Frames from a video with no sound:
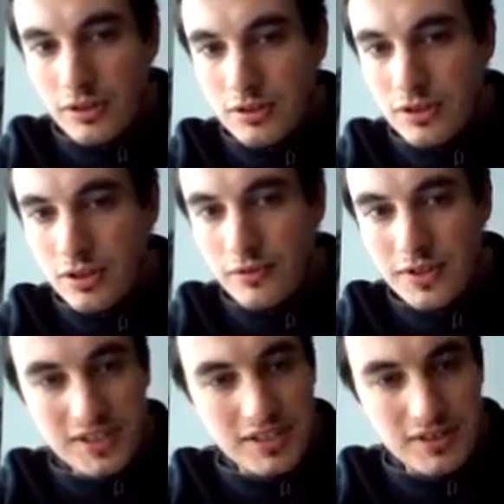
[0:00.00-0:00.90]
So
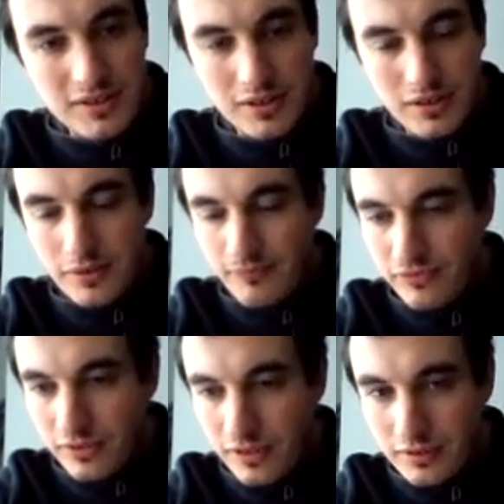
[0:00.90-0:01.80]
this
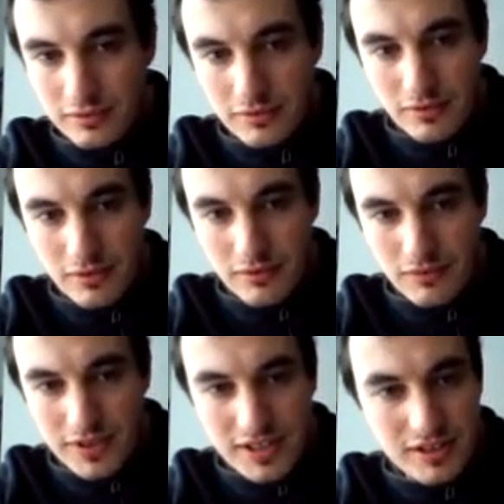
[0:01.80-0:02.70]

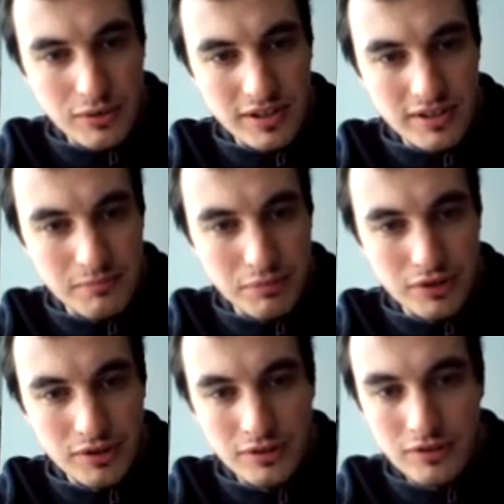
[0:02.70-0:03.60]
is quite
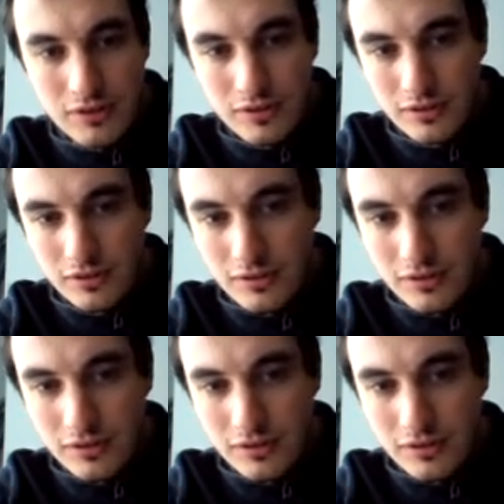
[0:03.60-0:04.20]
important